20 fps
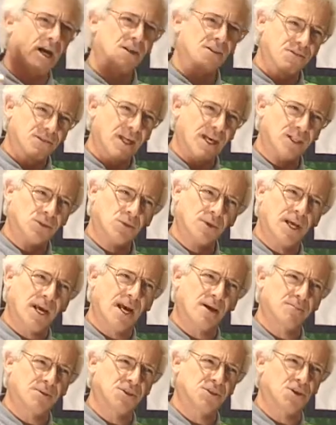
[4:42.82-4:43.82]
That's what
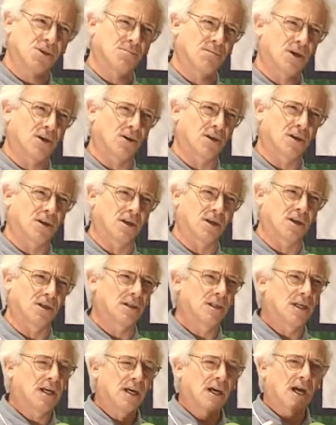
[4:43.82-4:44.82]
happens in America.
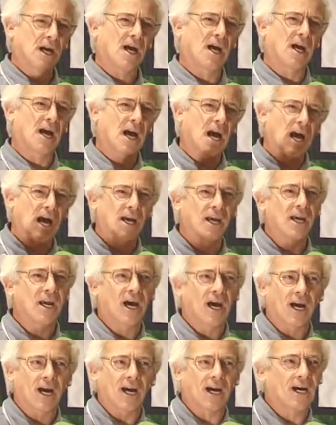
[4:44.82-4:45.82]

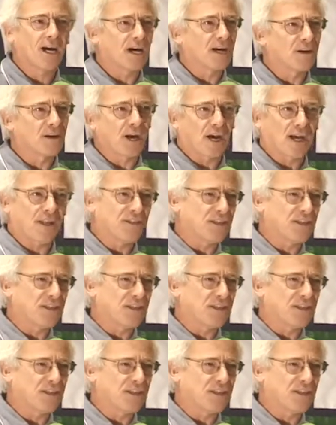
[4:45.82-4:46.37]
I